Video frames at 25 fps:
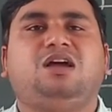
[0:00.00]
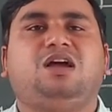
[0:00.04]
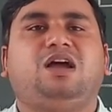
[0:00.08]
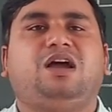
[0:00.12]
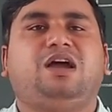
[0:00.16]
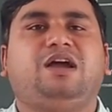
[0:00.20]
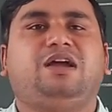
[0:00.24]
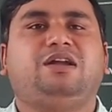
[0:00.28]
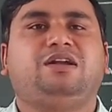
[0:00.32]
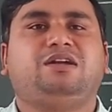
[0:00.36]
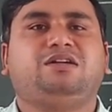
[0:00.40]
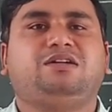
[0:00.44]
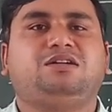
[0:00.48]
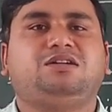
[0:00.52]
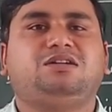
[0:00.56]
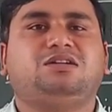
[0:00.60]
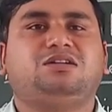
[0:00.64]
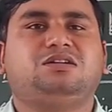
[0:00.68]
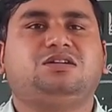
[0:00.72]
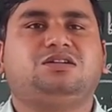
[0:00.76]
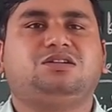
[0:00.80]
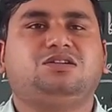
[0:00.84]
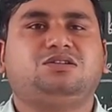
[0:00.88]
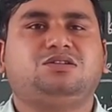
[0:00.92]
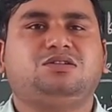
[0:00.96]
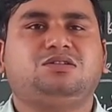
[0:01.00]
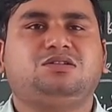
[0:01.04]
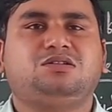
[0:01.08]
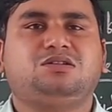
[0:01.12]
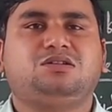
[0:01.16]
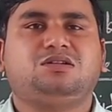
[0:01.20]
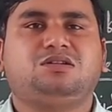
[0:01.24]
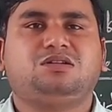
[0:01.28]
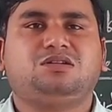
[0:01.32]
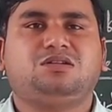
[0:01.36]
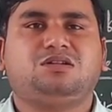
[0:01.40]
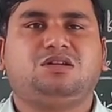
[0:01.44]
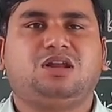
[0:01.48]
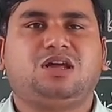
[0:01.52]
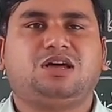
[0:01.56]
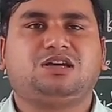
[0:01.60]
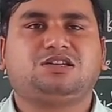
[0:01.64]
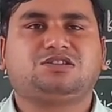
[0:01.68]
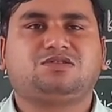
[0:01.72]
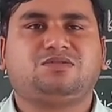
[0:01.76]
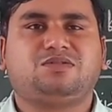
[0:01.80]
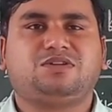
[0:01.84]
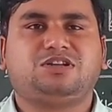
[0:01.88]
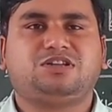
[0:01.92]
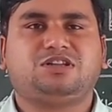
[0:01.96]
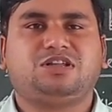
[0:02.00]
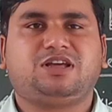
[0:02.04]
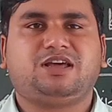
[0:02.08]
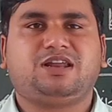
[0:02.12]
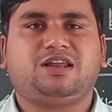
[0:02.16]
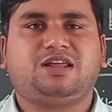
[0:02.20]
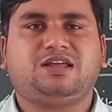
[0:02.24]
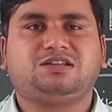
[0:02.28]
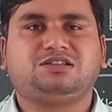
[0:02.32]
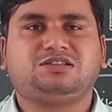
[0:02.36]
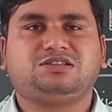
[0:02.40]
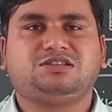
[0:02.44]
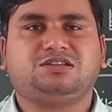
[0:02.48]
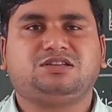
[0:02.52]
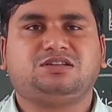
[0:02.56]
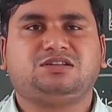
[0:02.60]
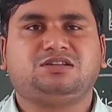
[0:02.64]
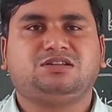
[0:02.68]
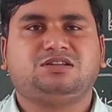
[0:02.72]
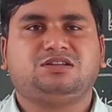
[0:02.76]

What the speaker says: and last one is allergy.